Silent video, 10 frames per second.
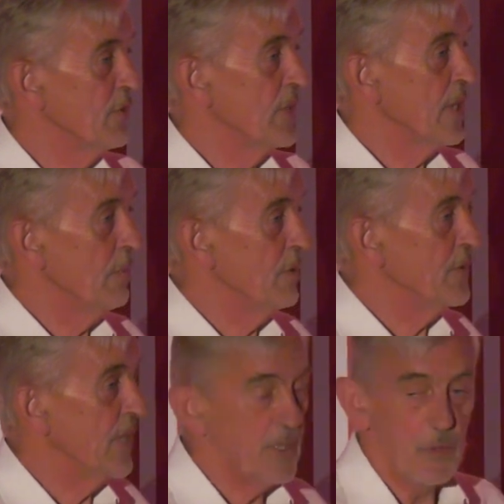for a couple of
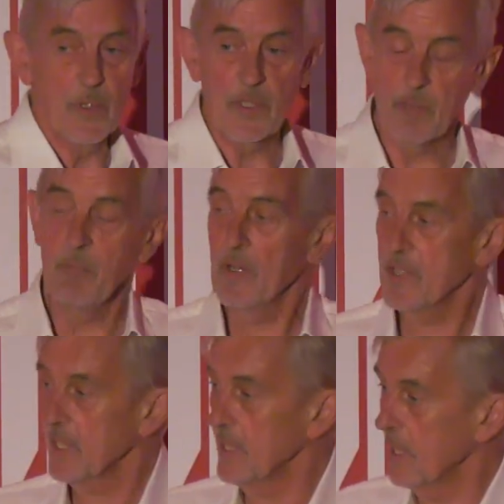days. We went to the
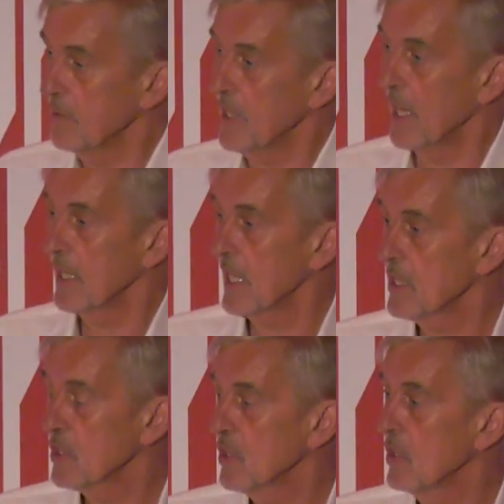Berestede Hotel in
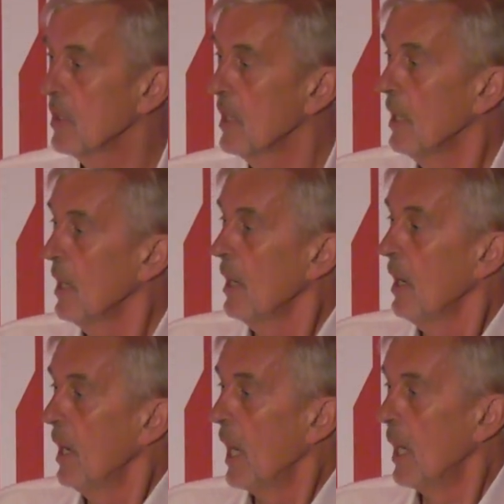Ascot.
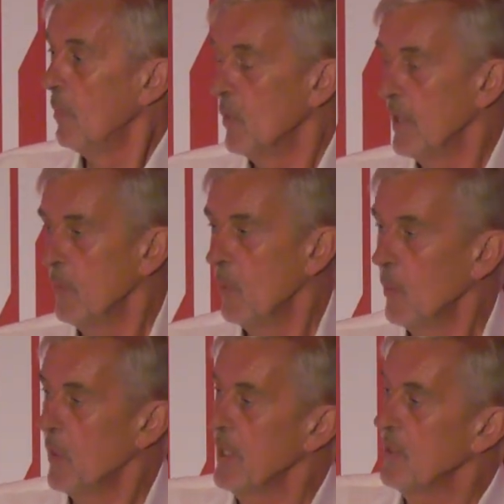
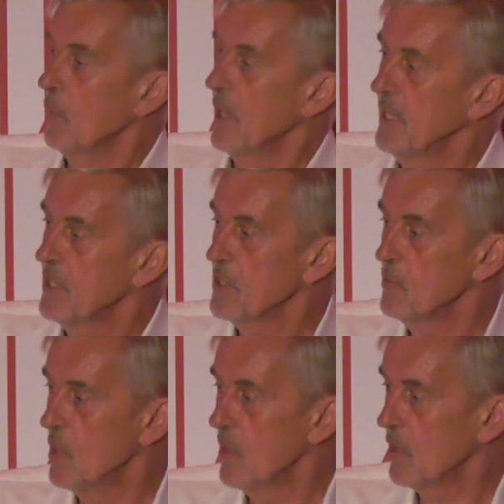We did some
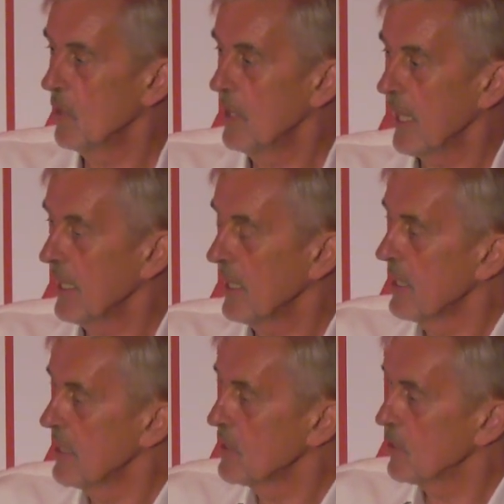work on getting
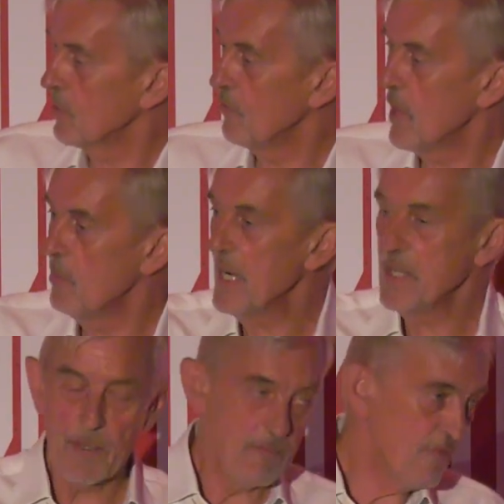sort of
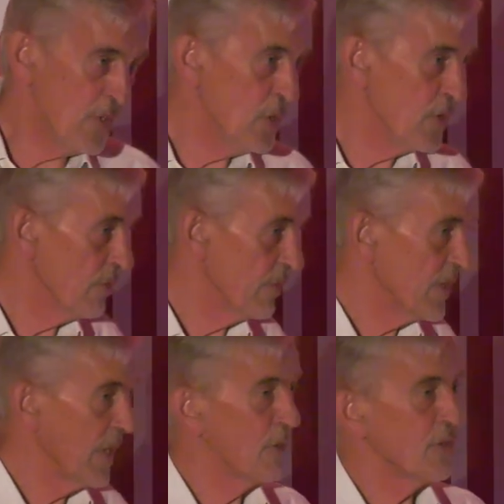verbatim views from the
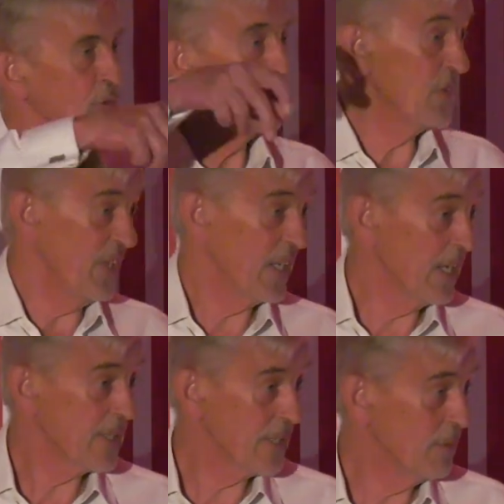sales force, their
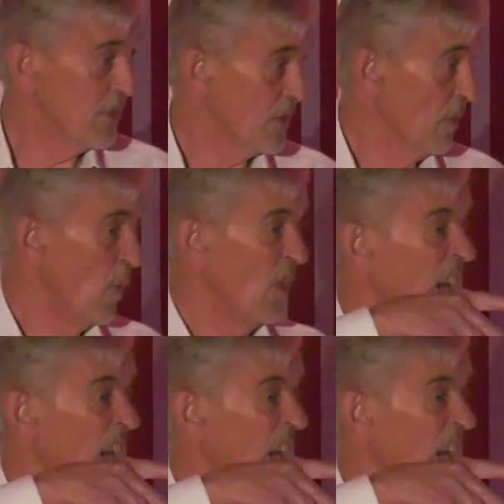customers, on what